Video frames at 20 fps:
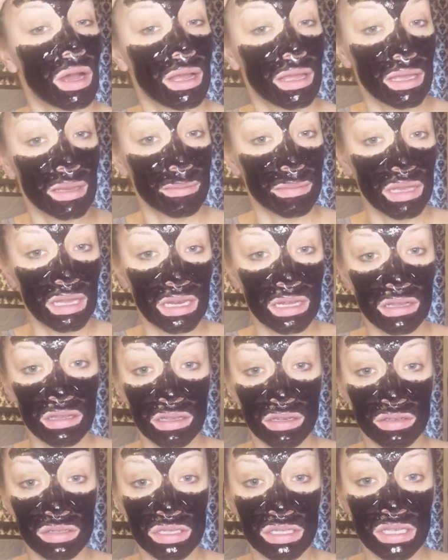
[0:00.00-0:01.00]
I am getting a
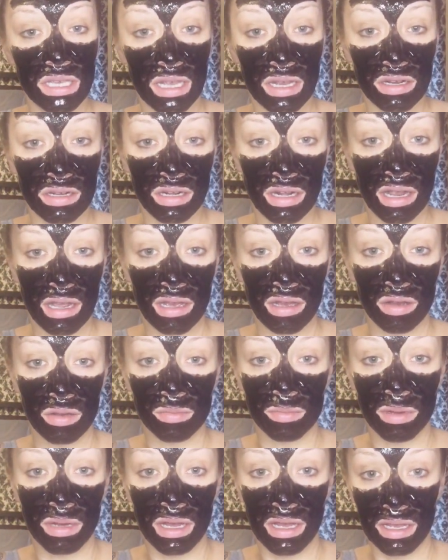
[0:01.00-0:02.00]
little scared now,
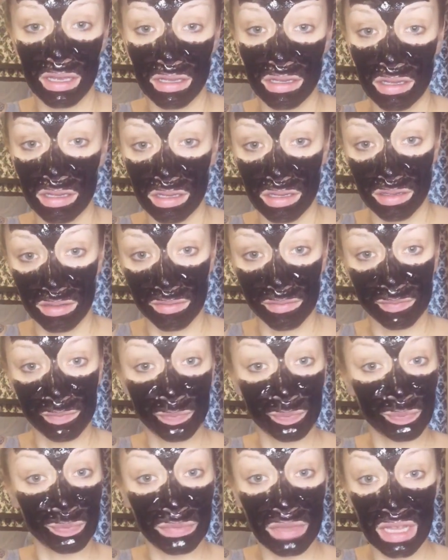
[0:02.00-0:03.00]
but
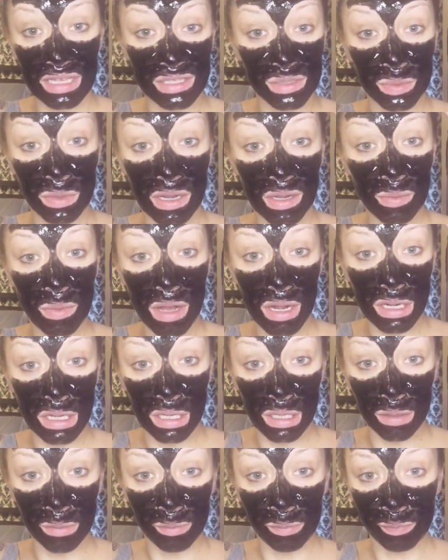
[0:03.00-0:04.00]
that's what I
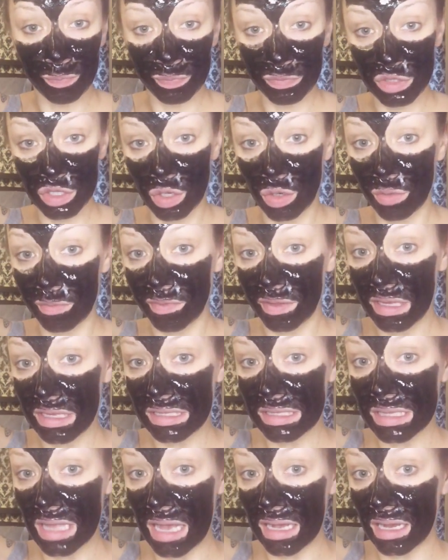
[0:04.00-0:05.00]
wanted. So hopefully
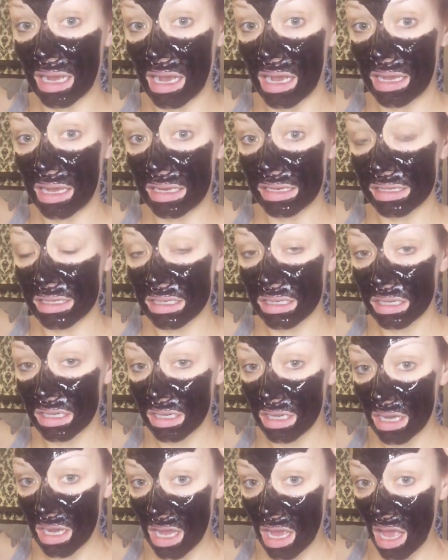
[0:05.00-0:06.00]
it's that kind.
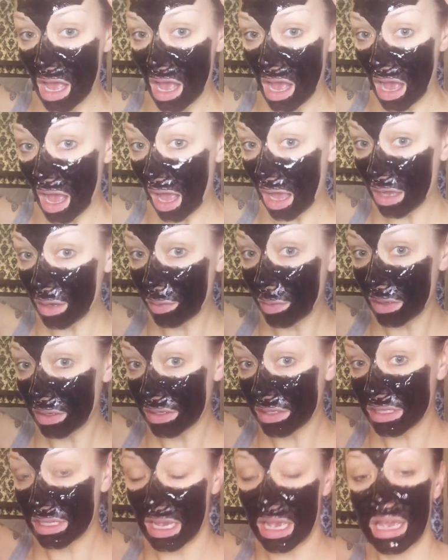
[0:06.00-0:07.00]
I will
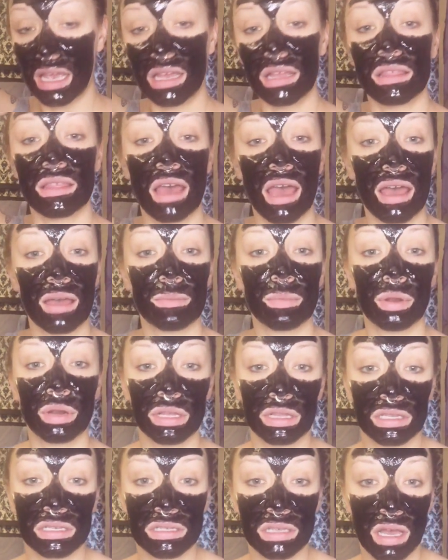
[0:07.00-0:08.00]
say that
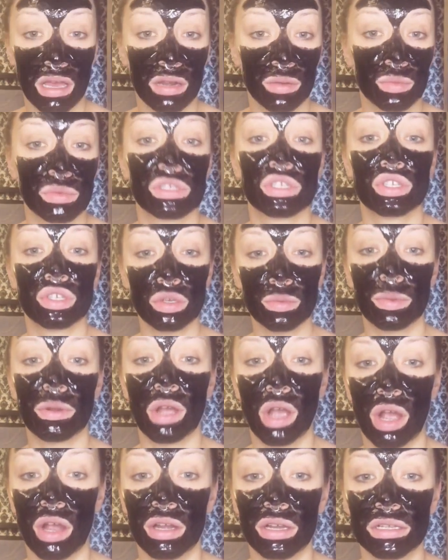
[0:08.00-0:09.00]
putting this on was super
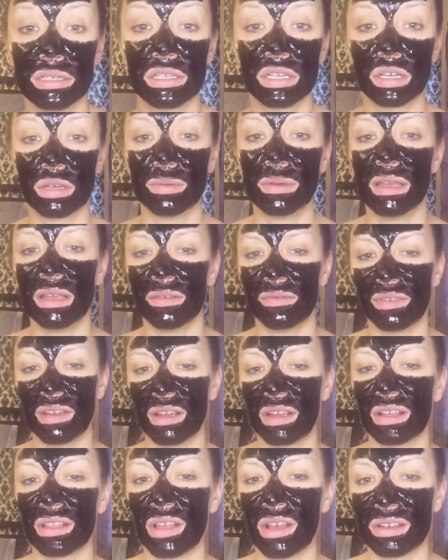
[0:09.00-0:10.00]
hard. It took me a
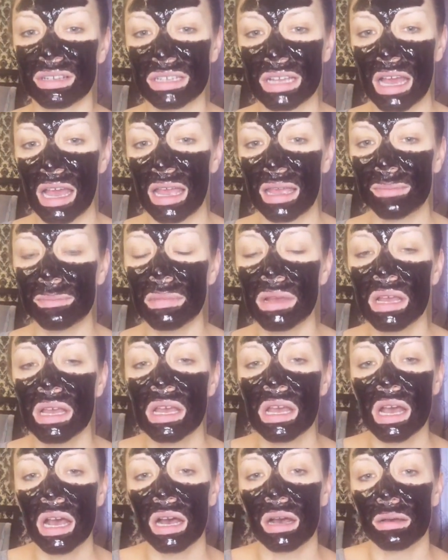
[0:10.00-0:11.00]
very long time,
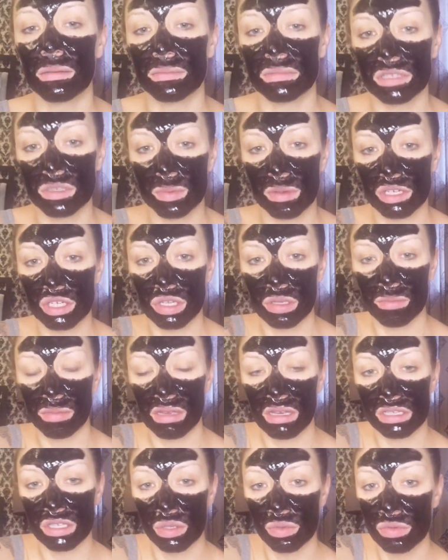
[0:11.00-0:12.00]
especially
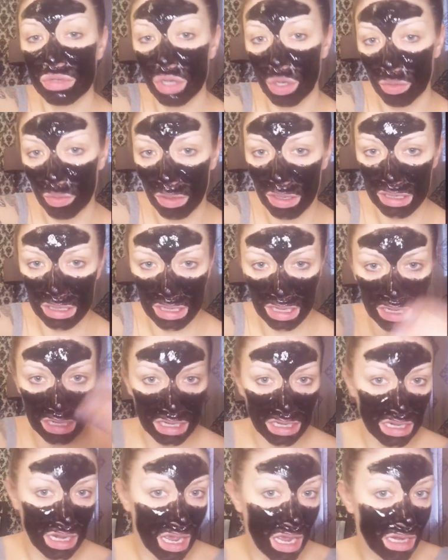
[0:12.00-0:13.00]
because you don't want to get it
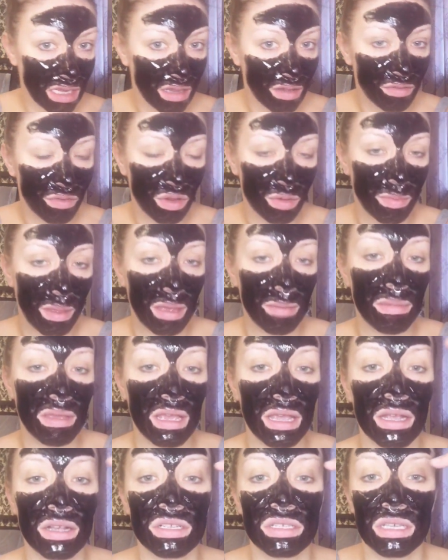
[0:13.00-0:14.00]
in any of your baby
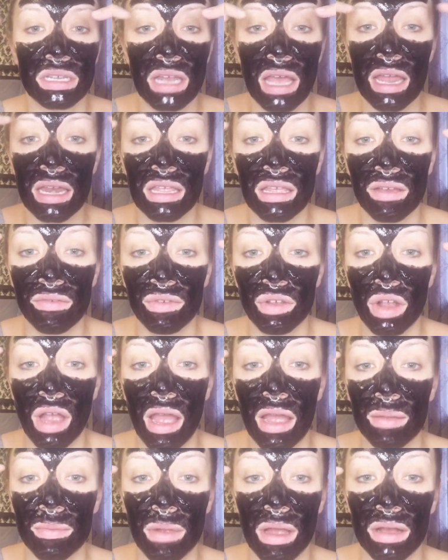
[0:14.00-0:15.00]
hairs and any of your
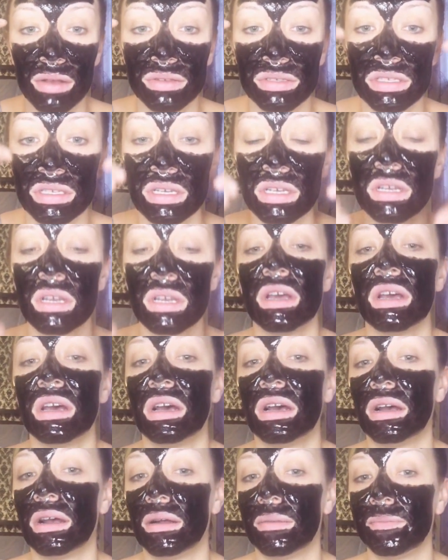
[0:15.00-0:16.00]
eyebrows,
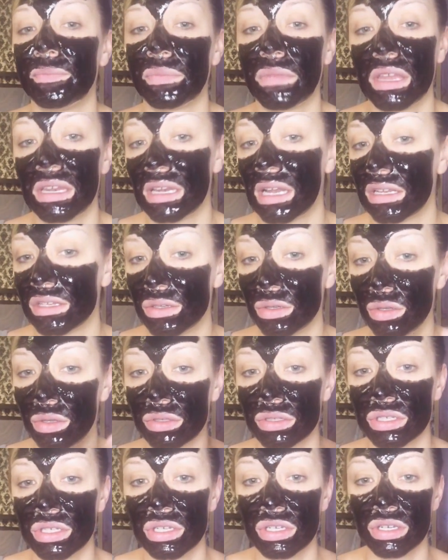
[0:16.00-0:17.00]
and not too
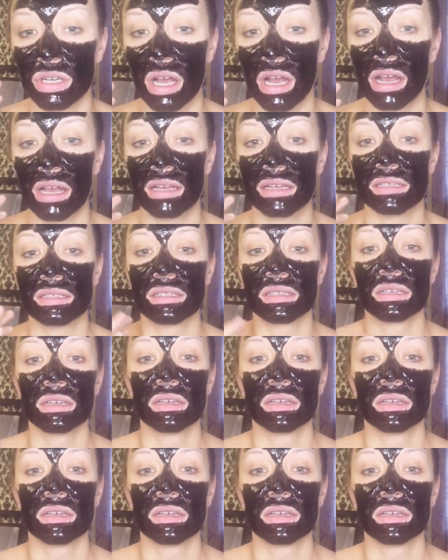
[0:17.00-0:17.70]
close to your eyes.